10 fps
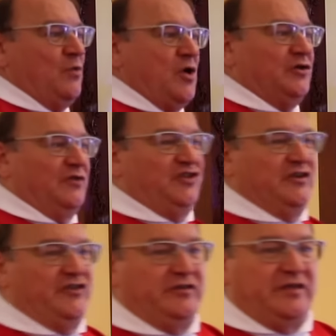the word of
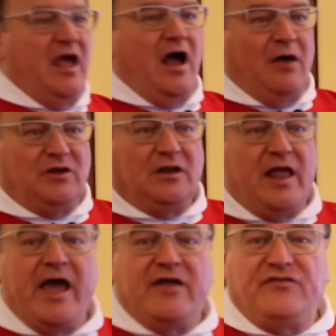Jesus, our
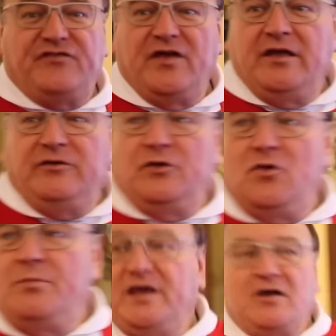life, you
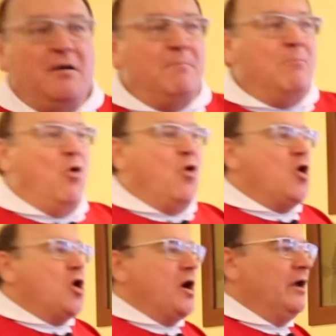know, become
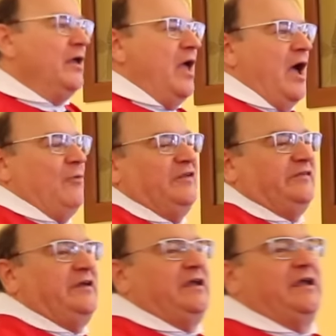more, I would
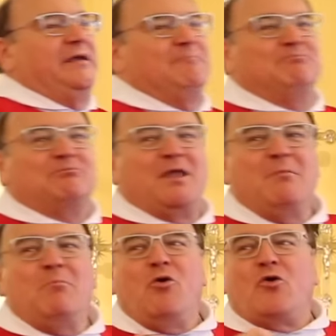say,
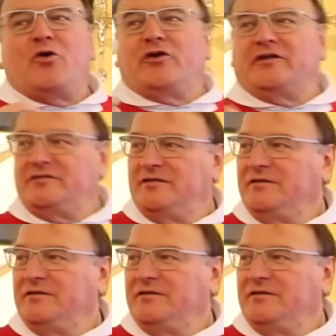more